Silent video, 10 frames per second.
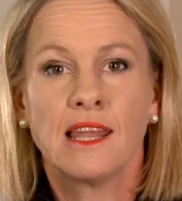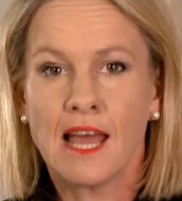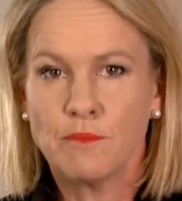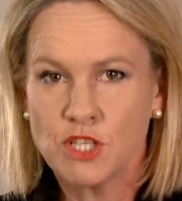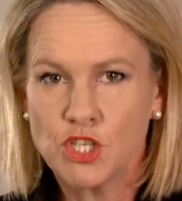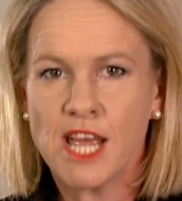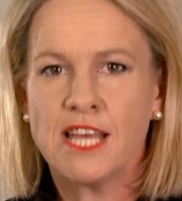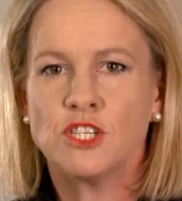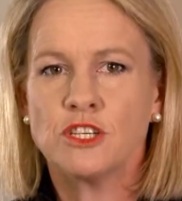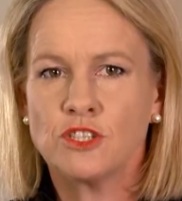Labor's
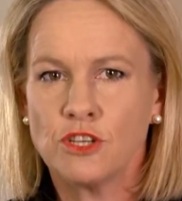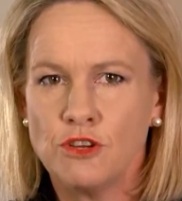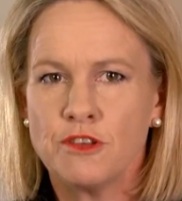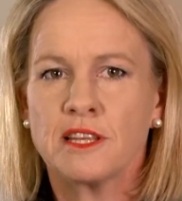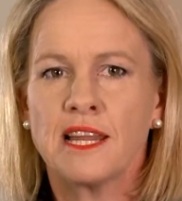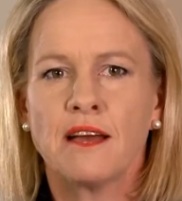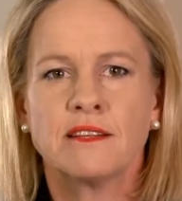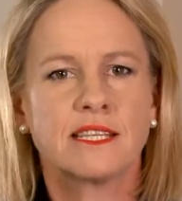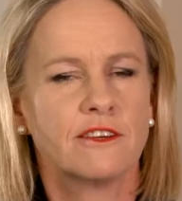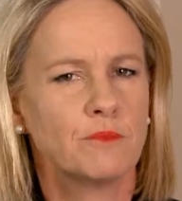changes to youth
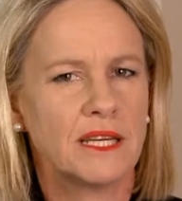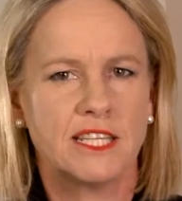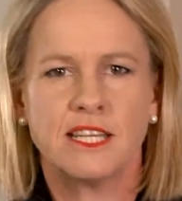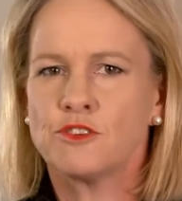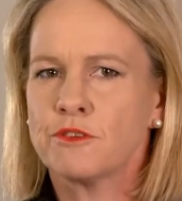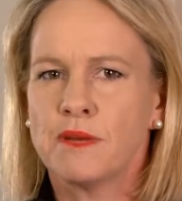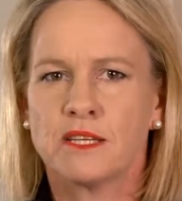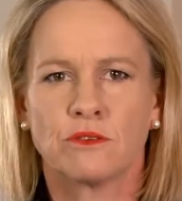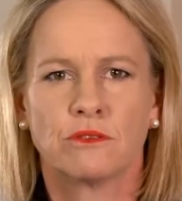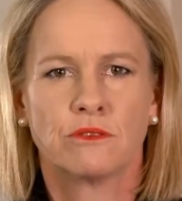allowance have been
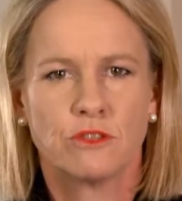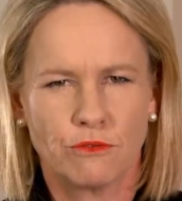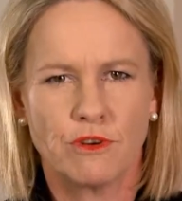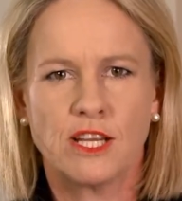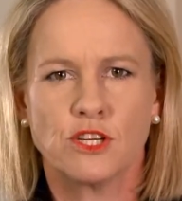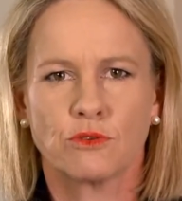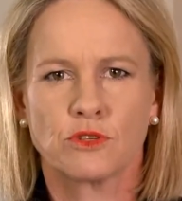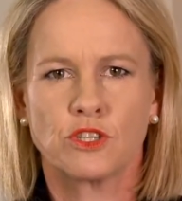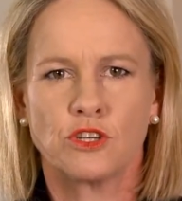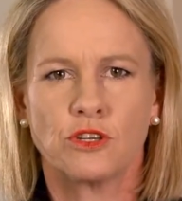detrimental to regional
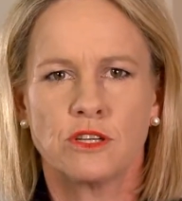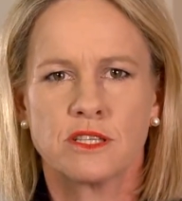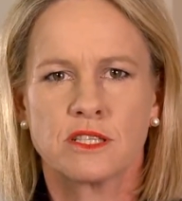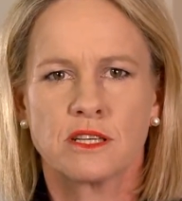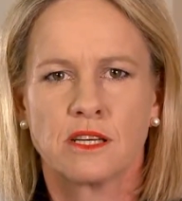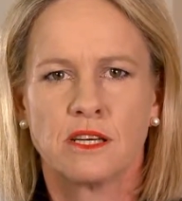students.